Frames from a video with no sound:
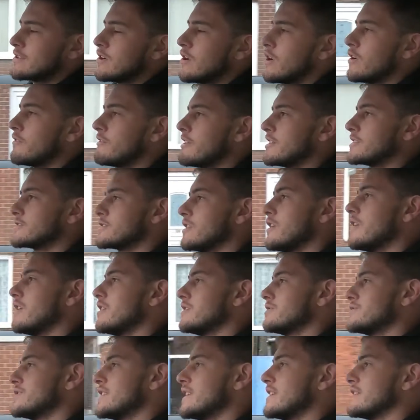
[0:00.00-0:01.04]
RS
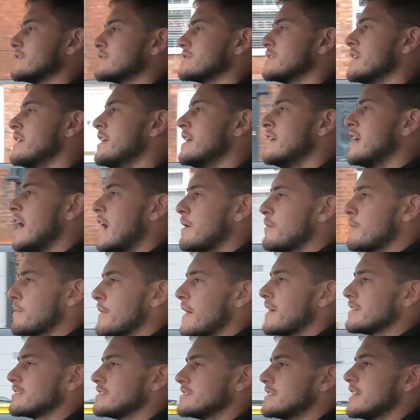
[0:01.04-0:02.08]
Car Sales. I'm
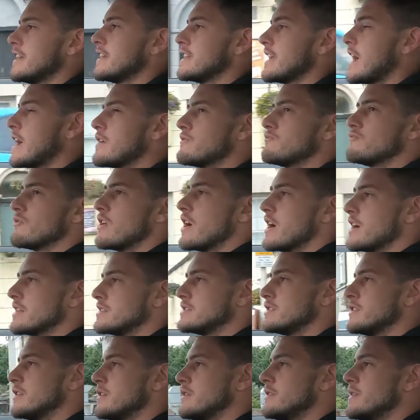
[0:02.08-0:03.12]
about to take a right
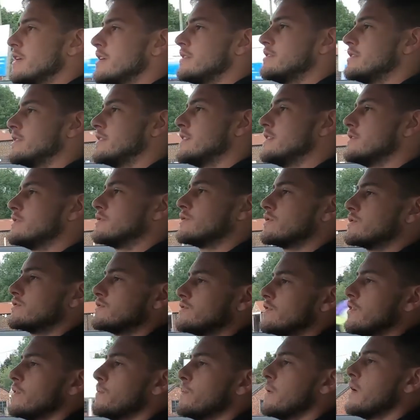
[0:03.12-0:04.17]
turn into the
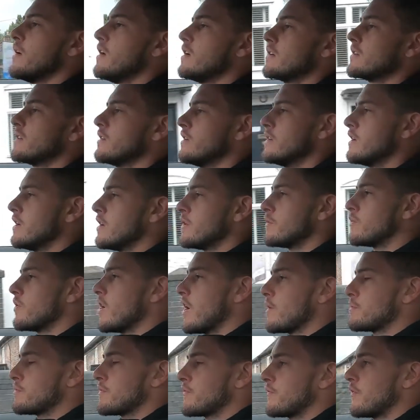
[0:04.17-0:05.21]
industrial park
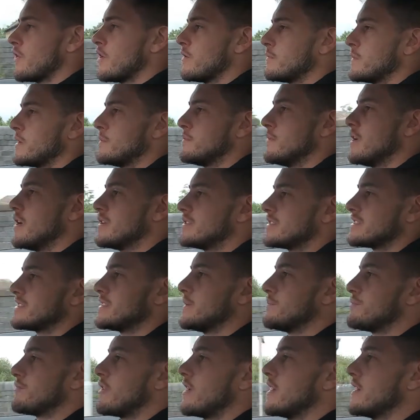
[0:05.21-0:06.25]
where I'll perform an
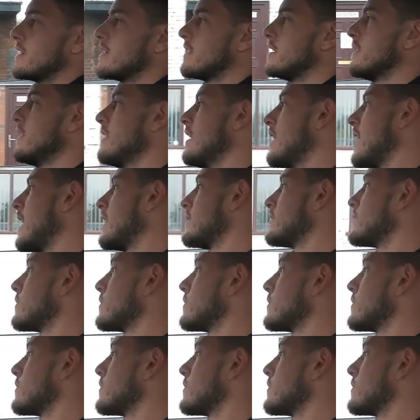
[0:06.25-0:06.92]
emergency brake and